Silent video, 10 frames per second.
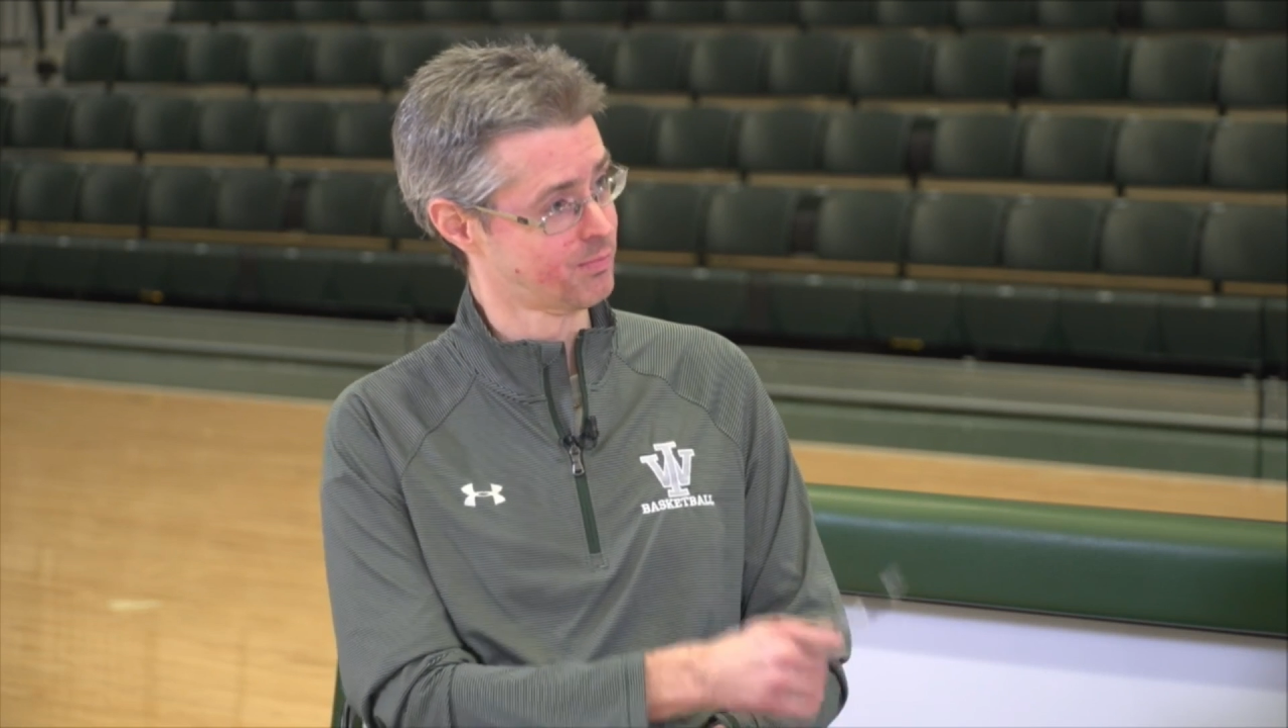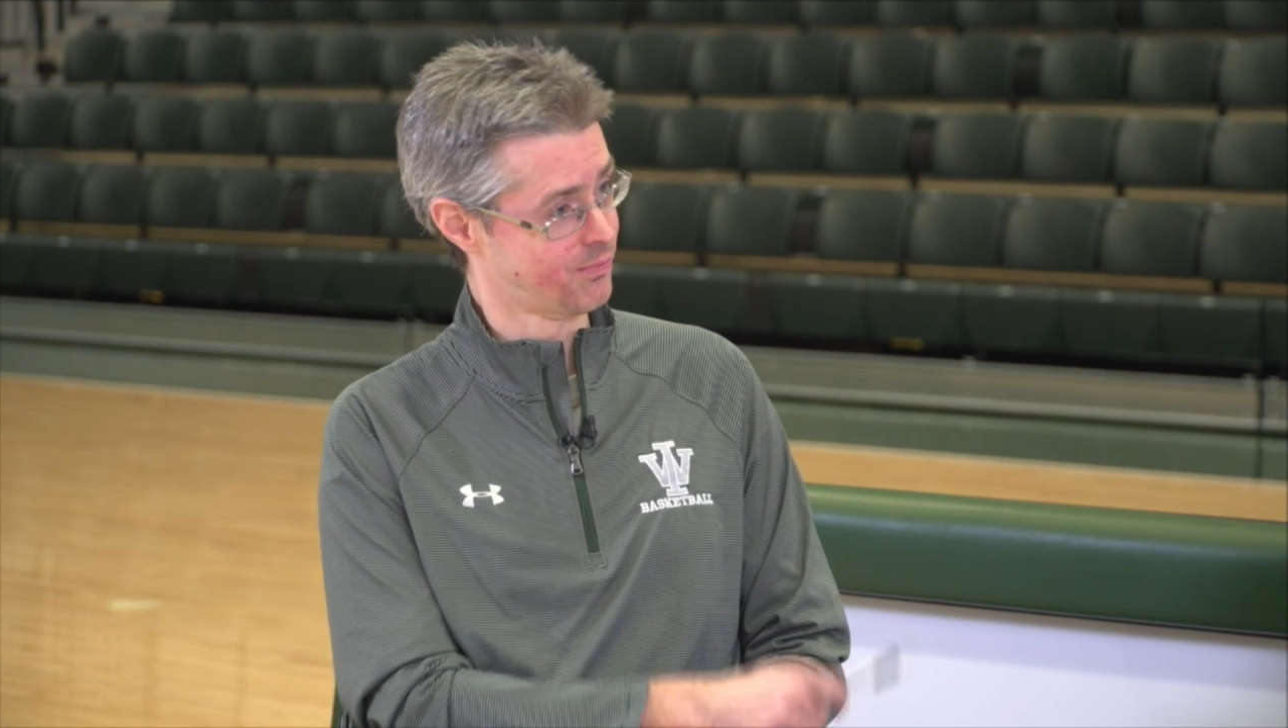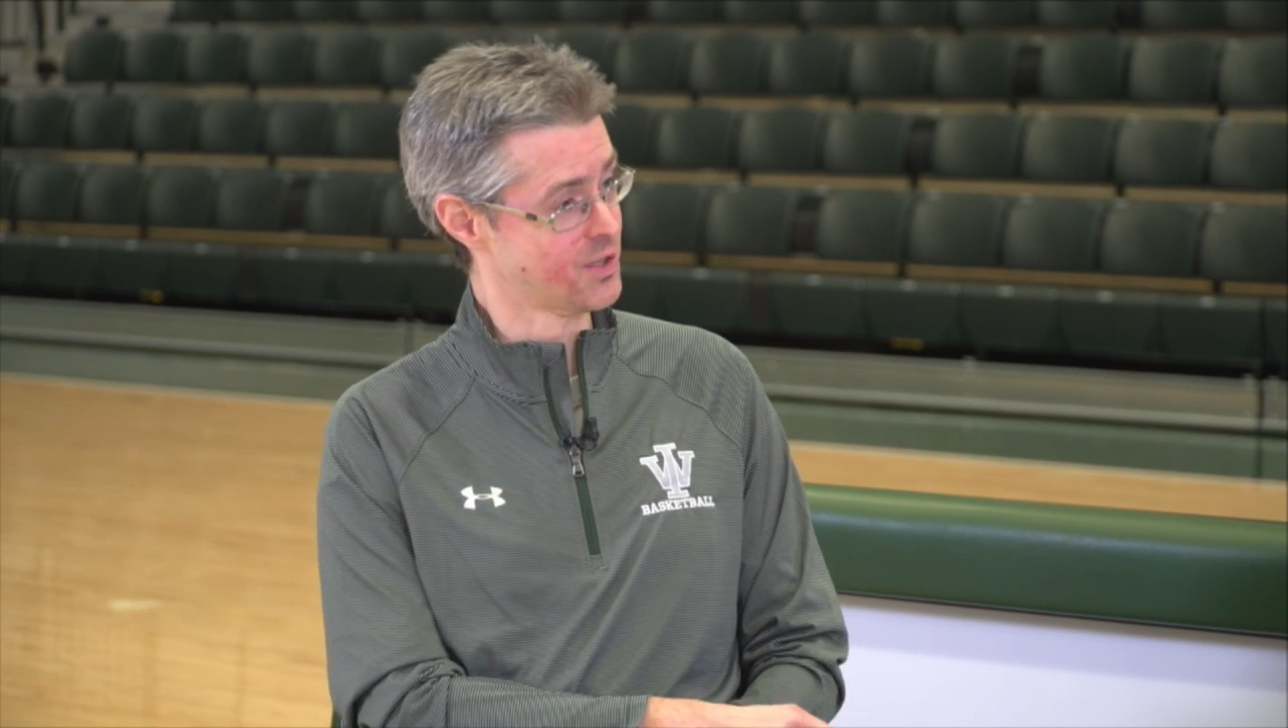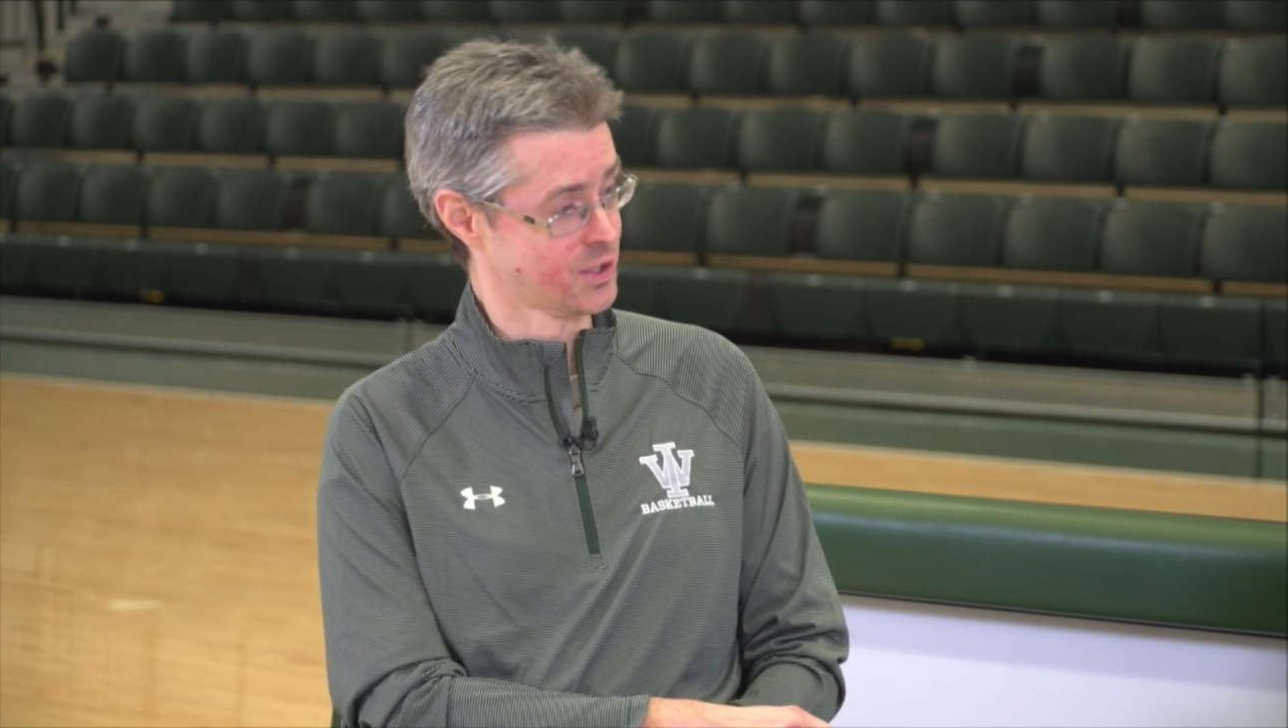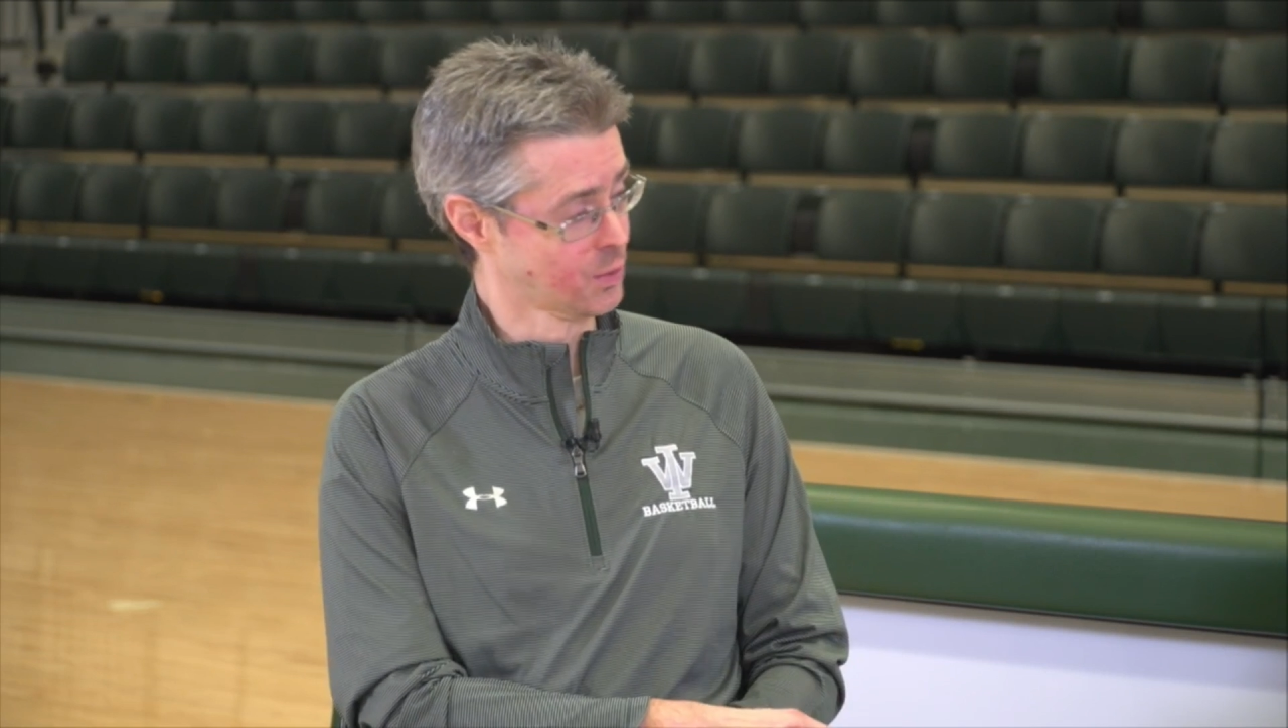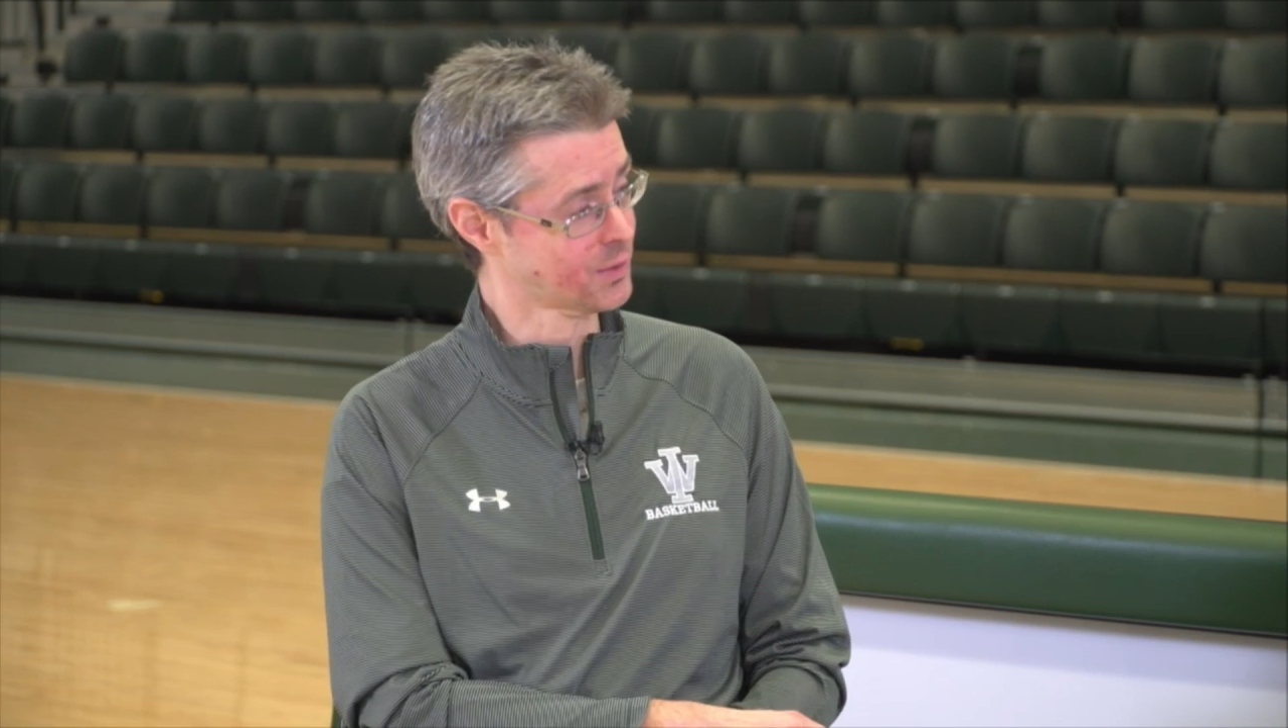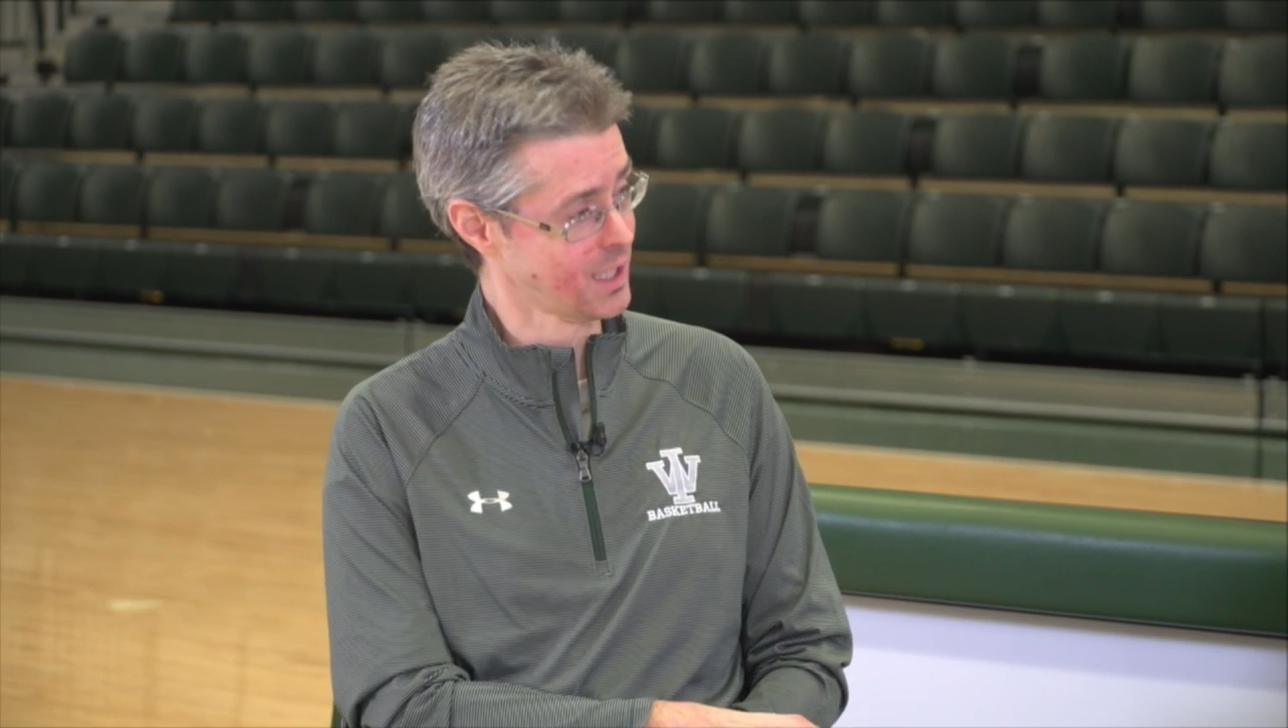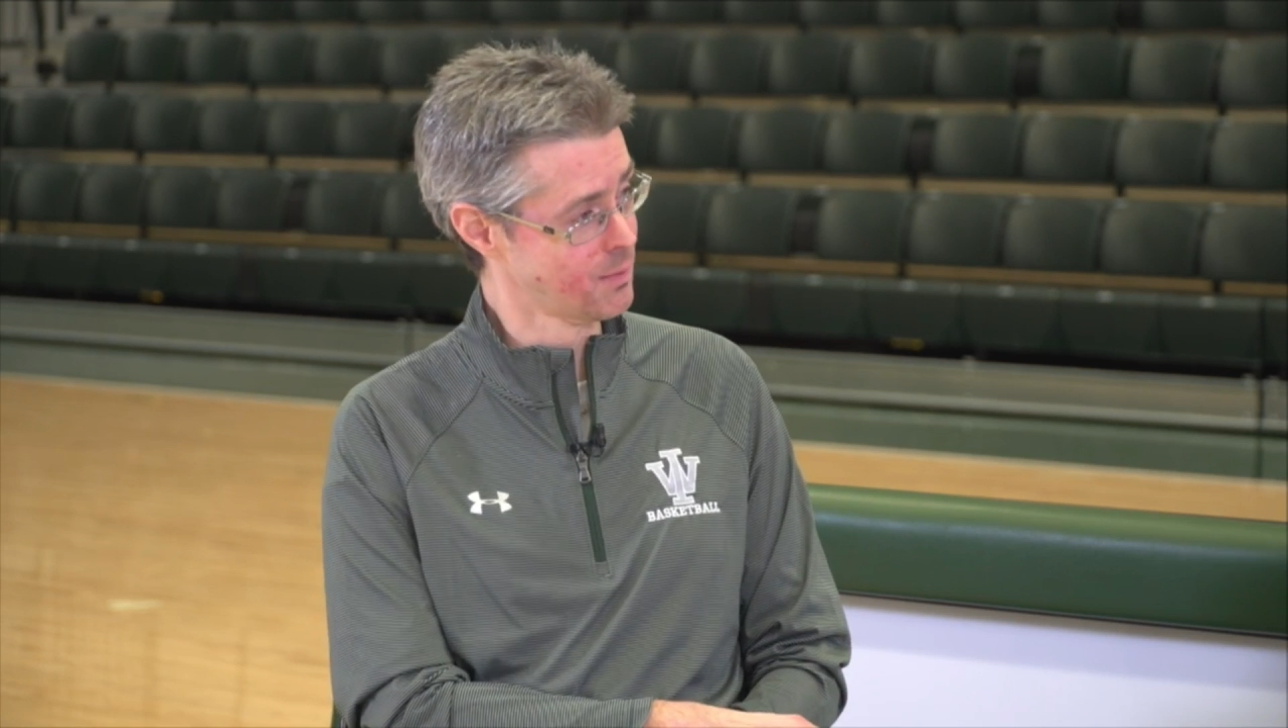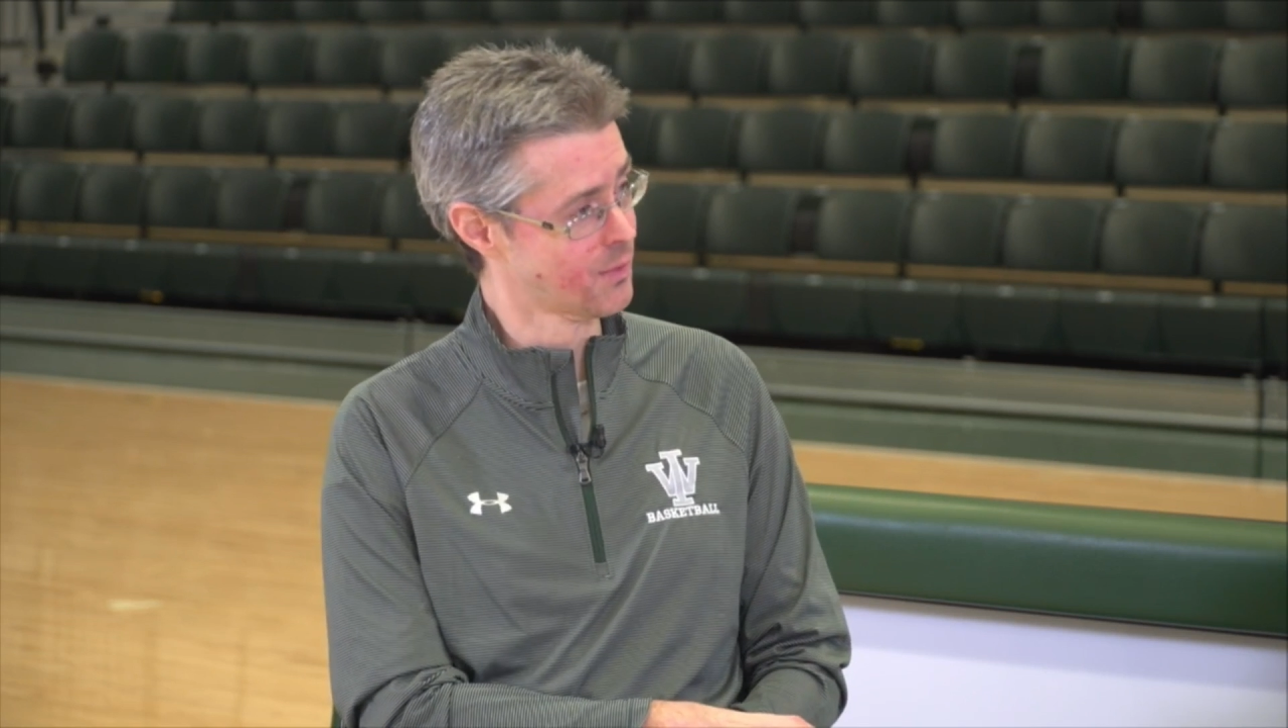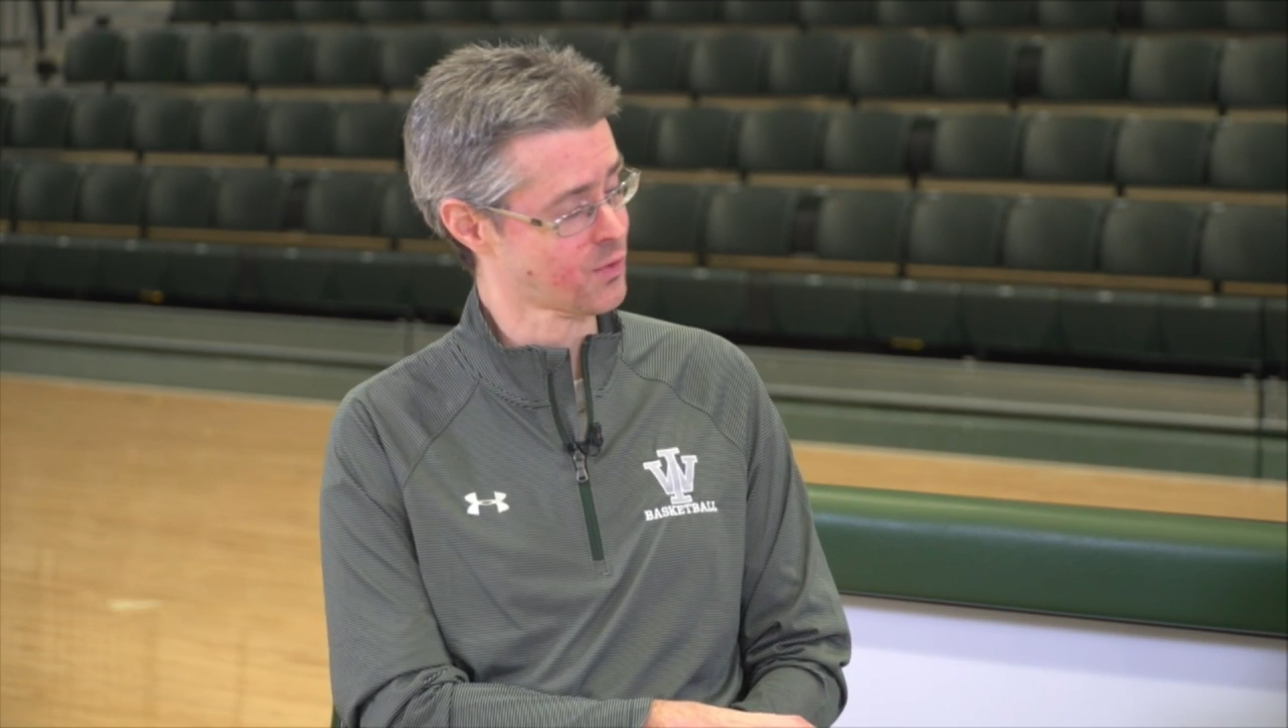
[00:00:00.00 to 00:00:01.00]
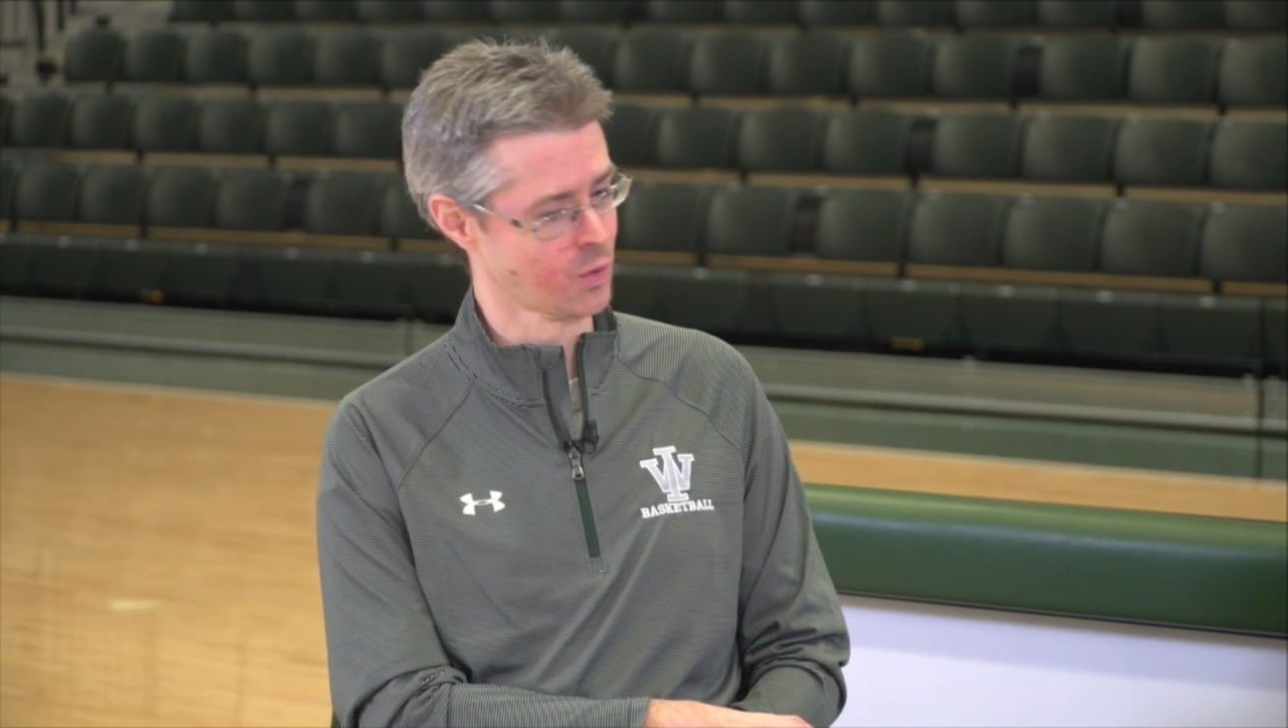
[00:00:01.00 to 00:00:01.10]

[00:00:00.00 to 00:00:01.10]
physical team, of mm-hmm.